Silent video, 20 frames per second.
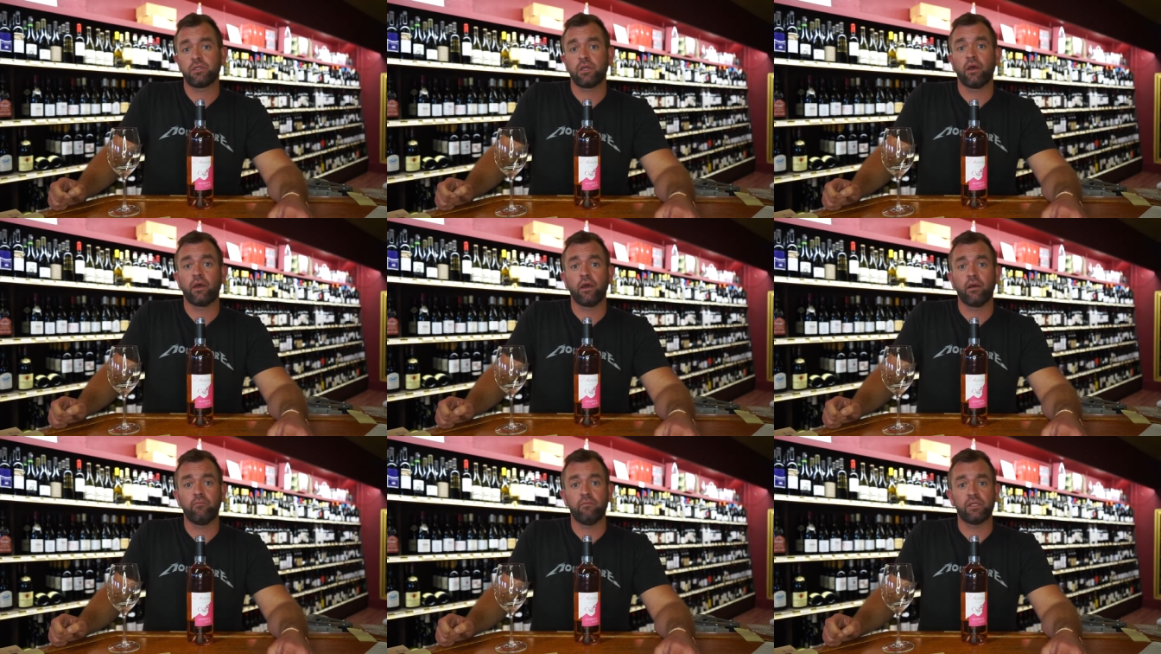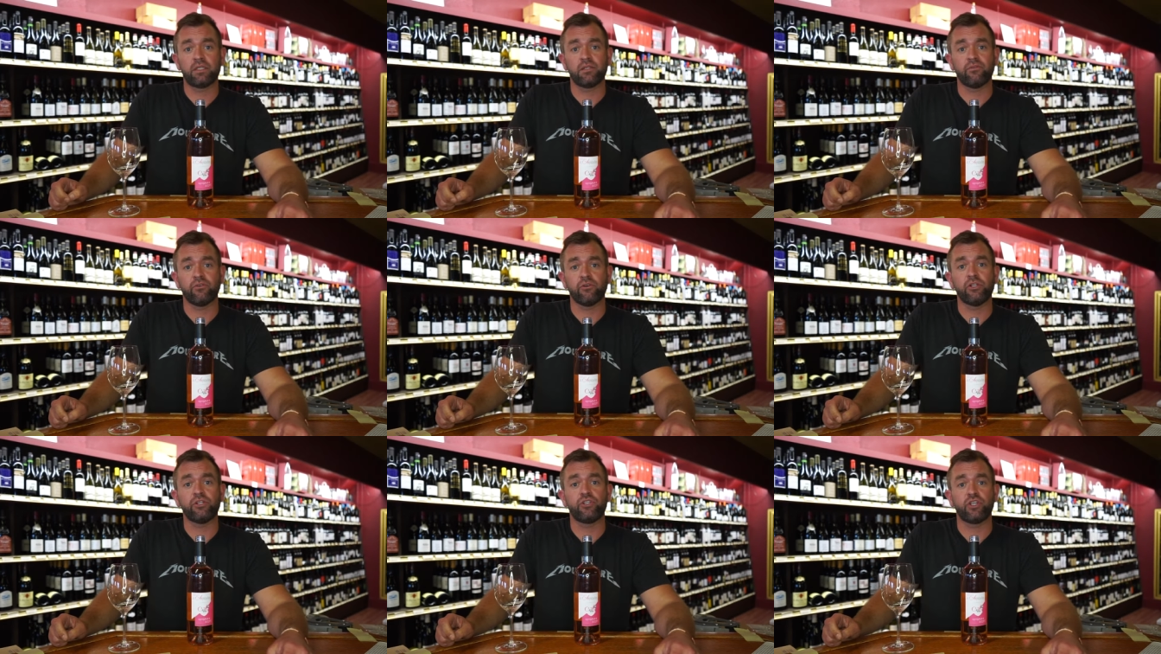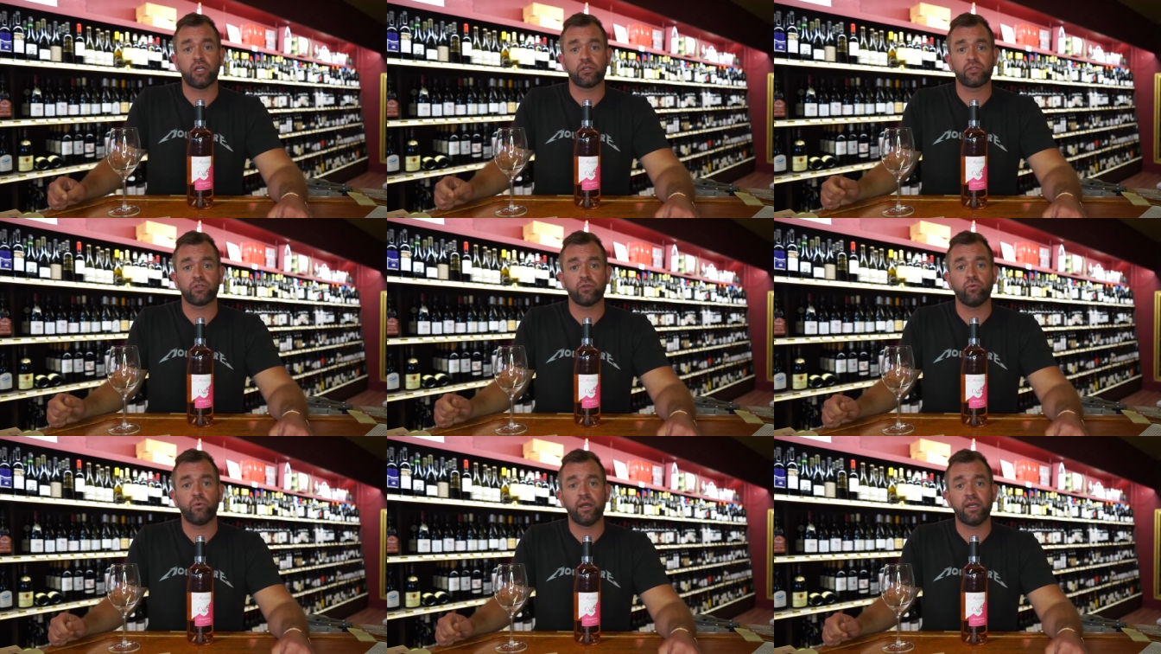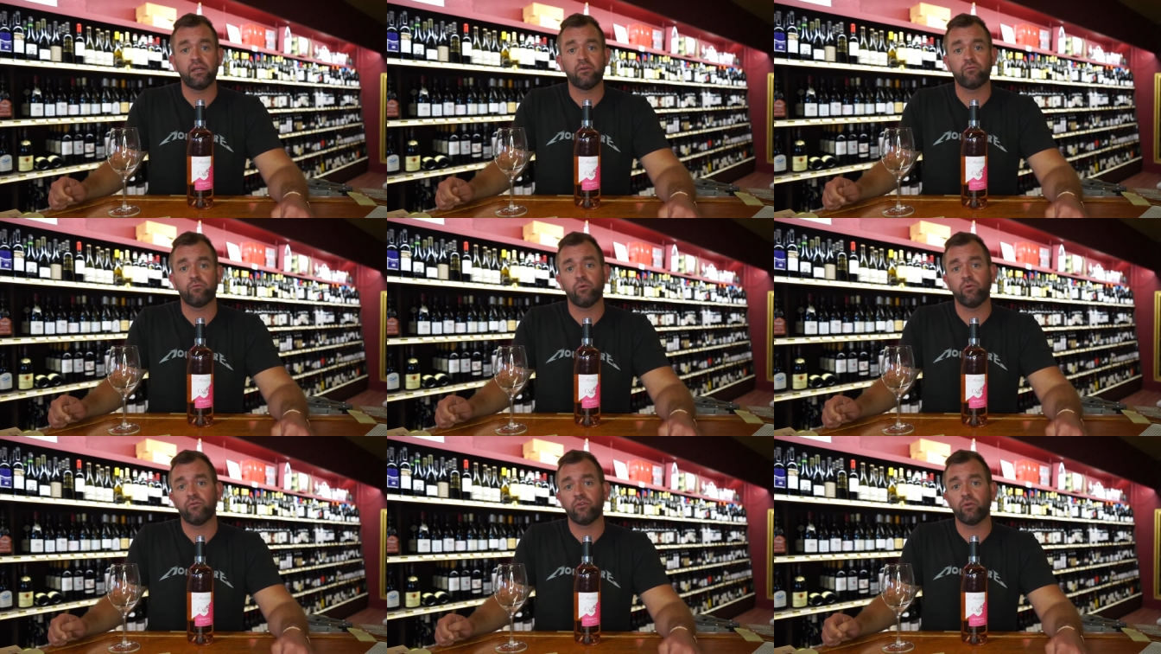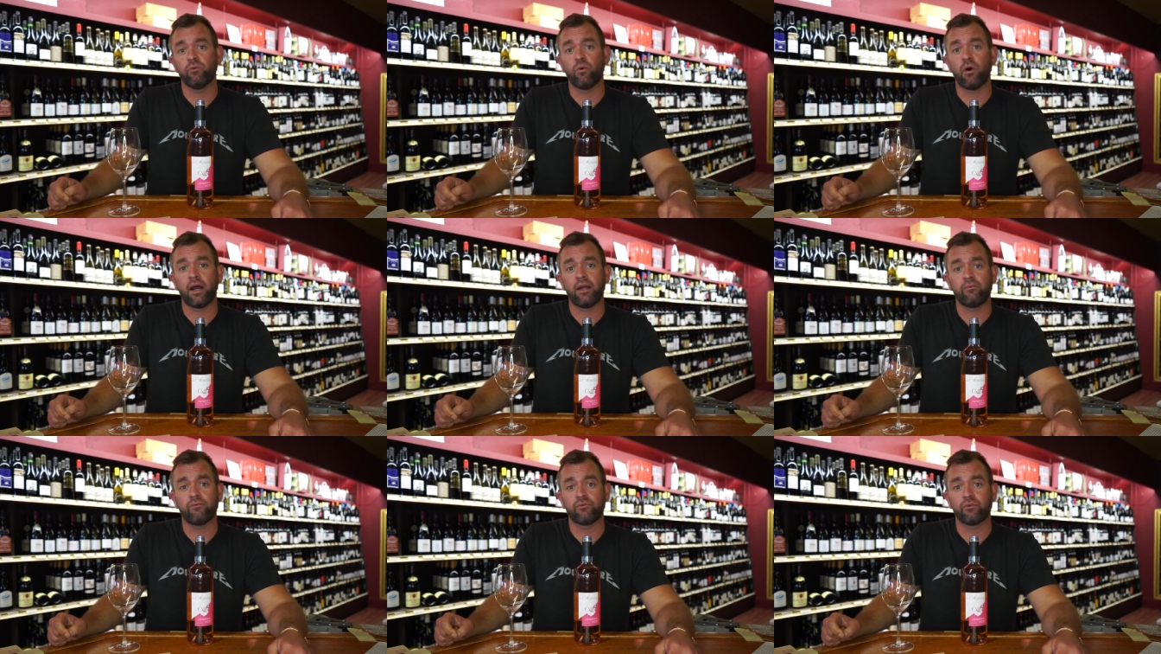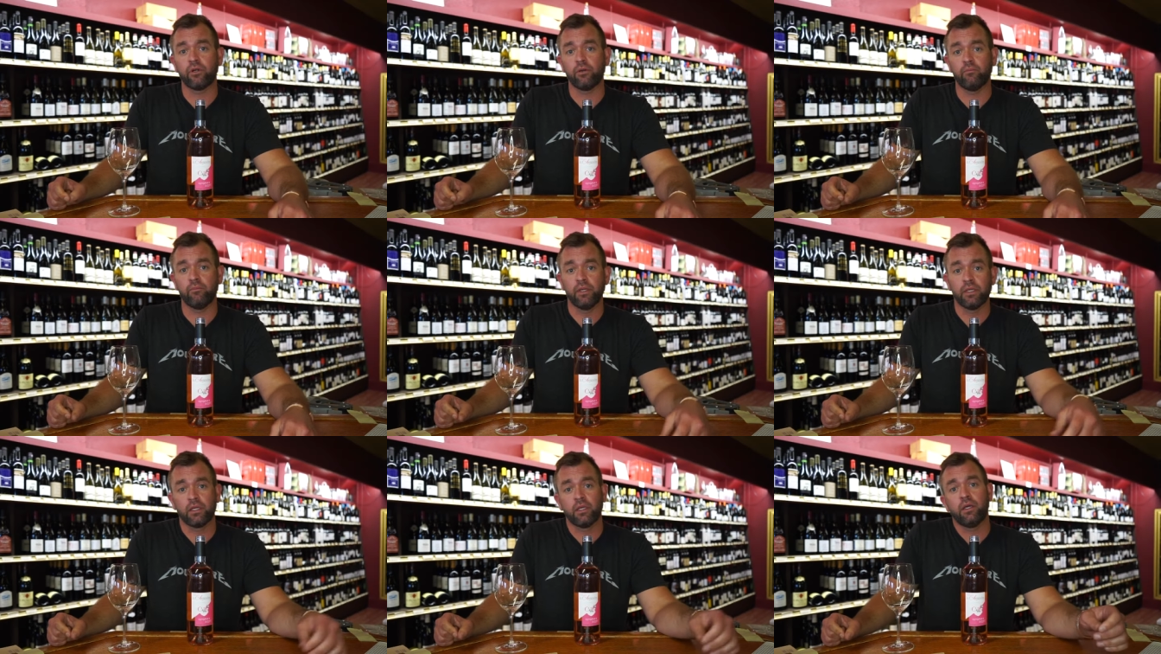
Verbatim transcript: Um, it's a very gentle way of moving the wine from